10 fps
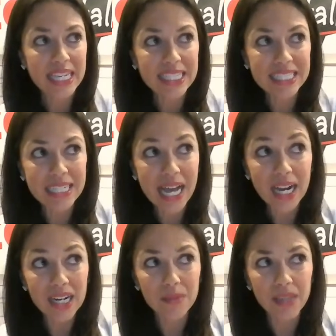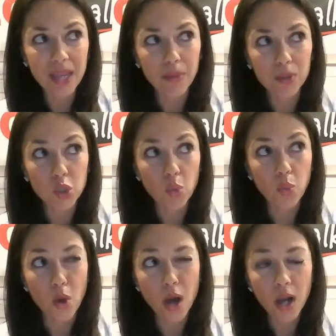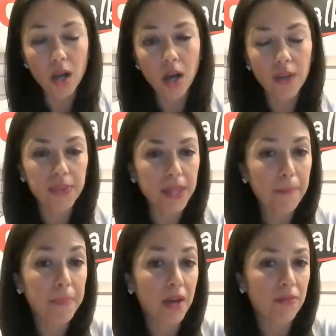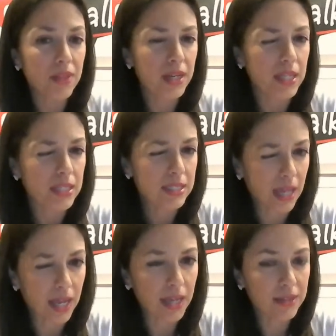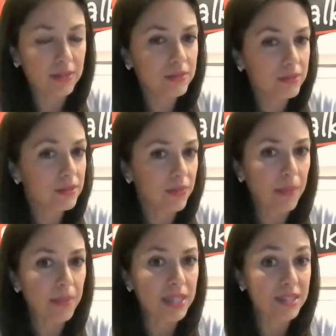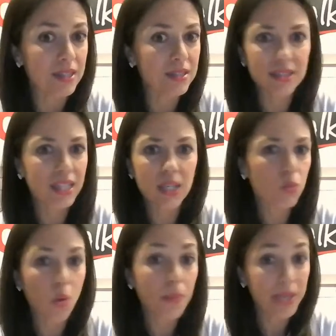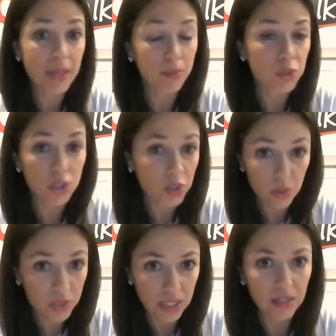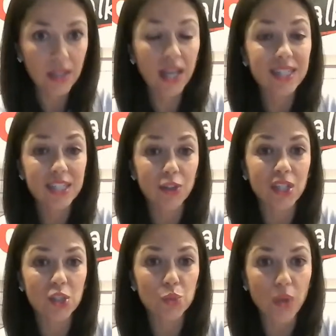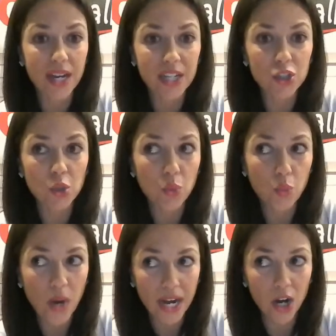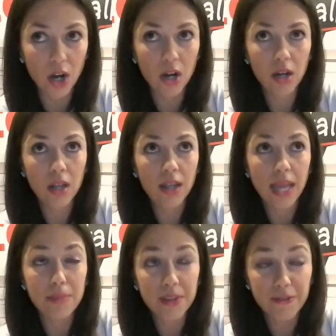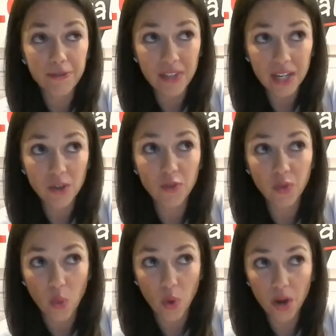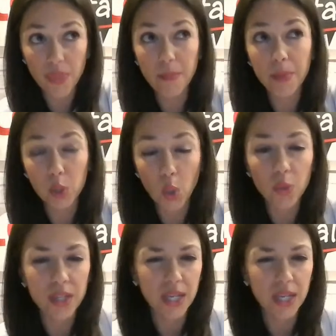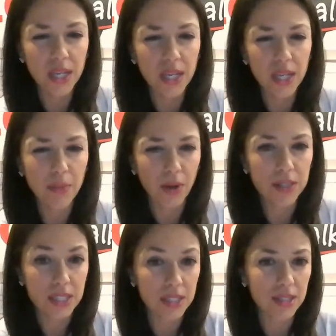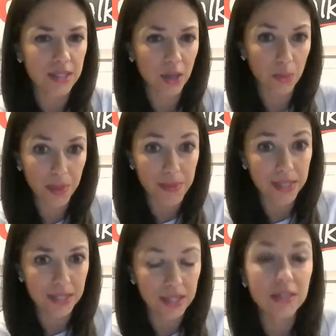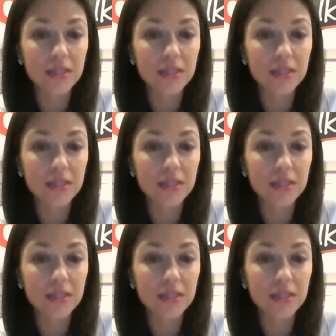he's not going to be able to walk on the above the knee side, if that makes sense. Like he won't be able to use it until he's ready to wear and be fitted for the below the knee prosthesis. I hope that makes sense.